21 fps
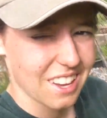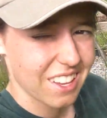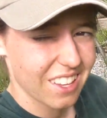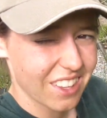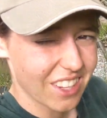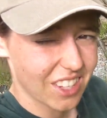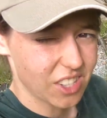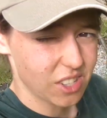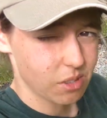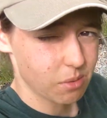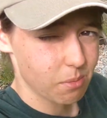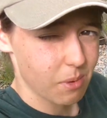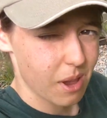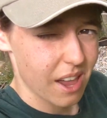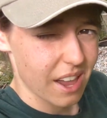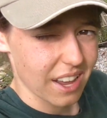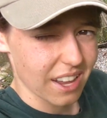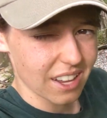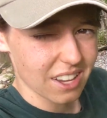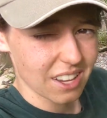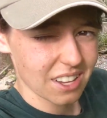This is
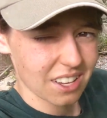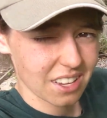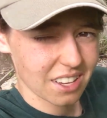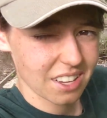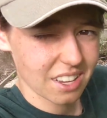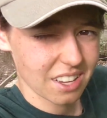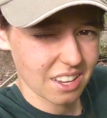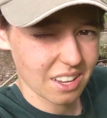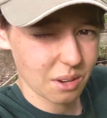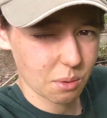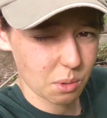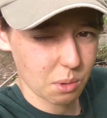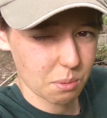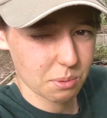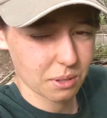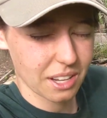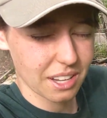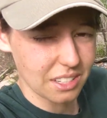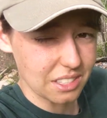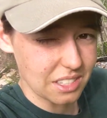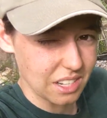May, and we
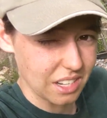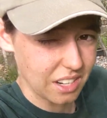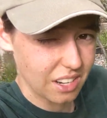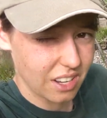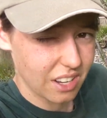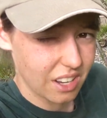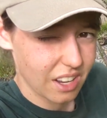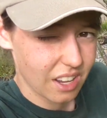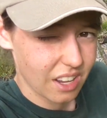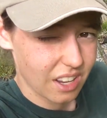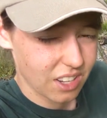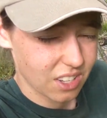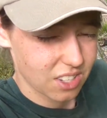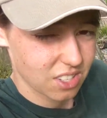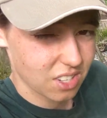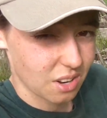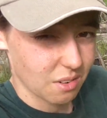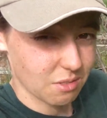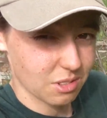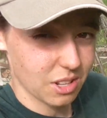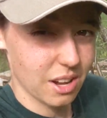planted
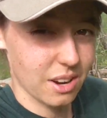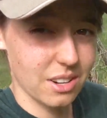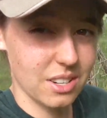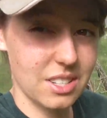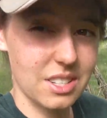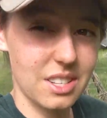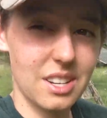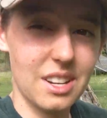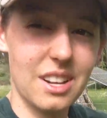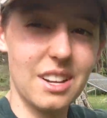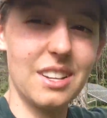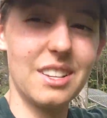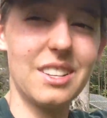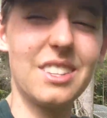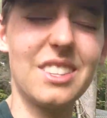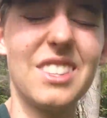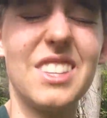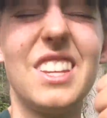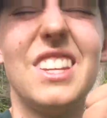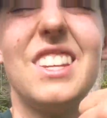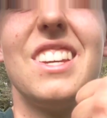sunflowers today.
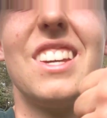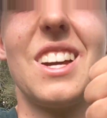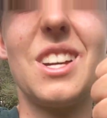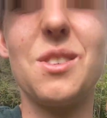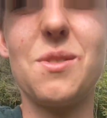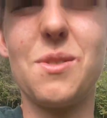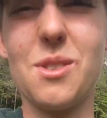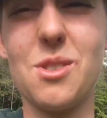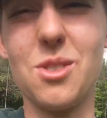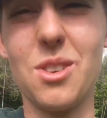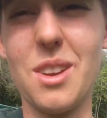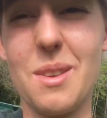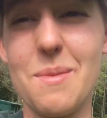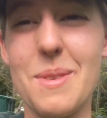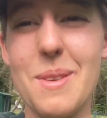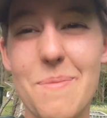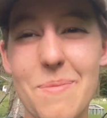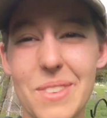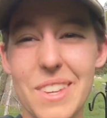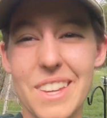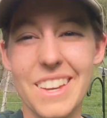Thank you guys for joining me,
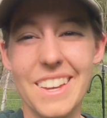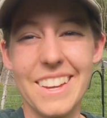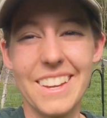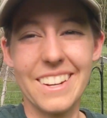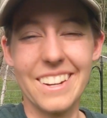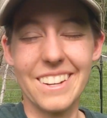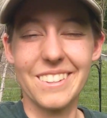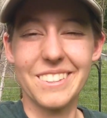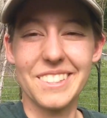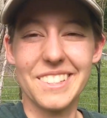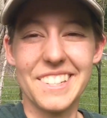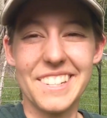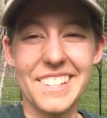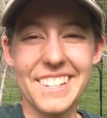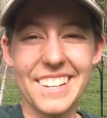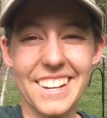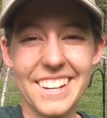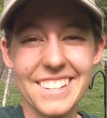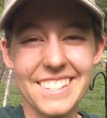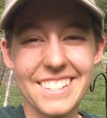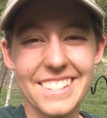and I'll see you
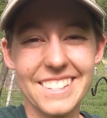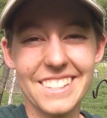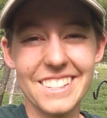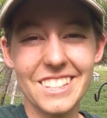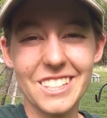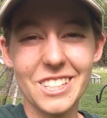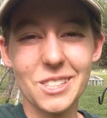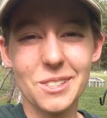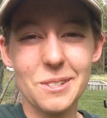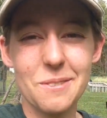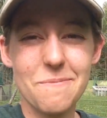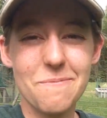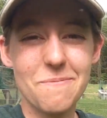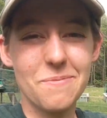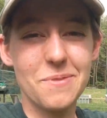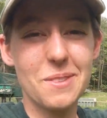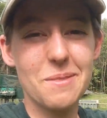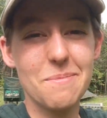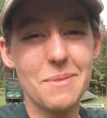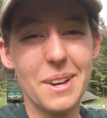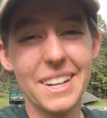guys in the next one.
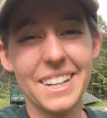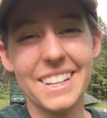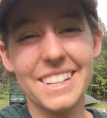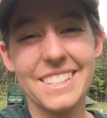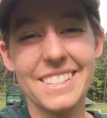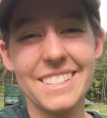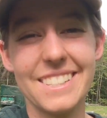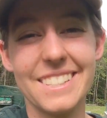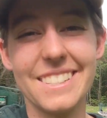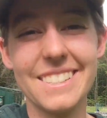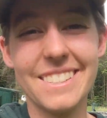Bye guys.